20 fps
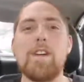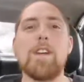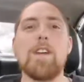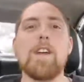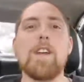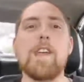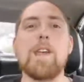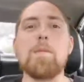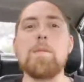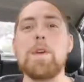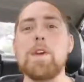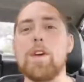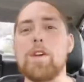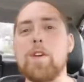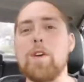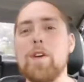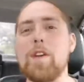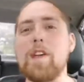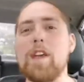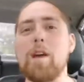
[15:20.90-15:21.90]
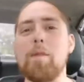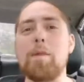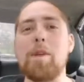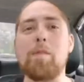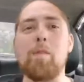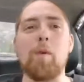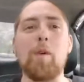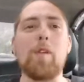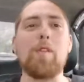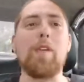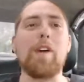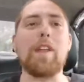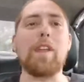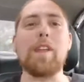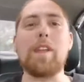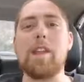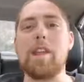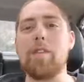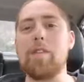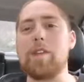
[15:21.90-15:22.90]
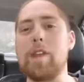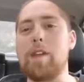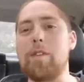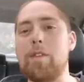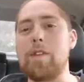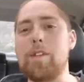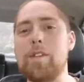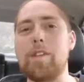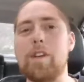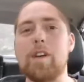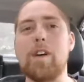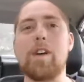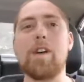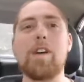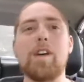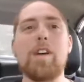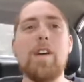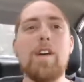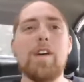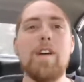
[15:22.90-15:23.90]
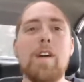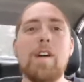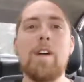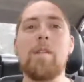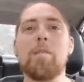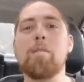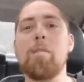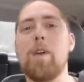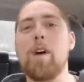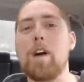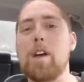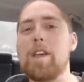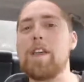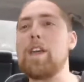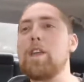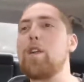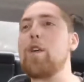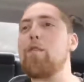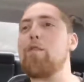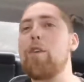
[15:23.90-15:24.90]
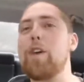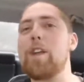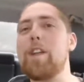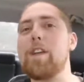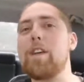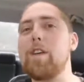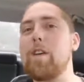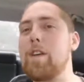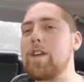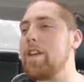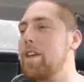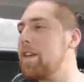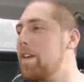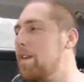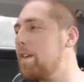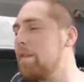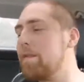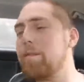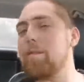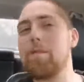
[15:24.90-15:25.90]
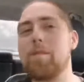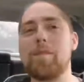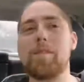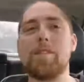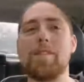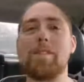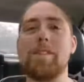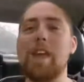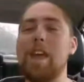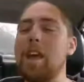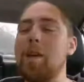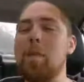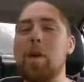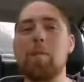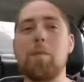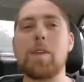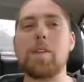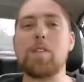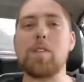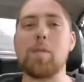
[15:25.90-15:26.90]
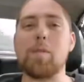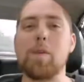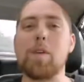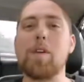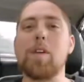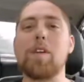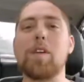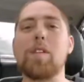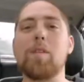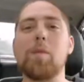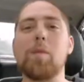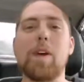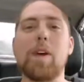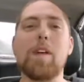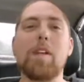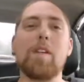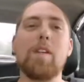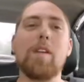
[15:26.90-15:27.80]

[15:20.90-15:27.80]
Give me a cookie, I'll be motivated, even if it's a keto friendly cookie. Damn, I miss some cookies, man.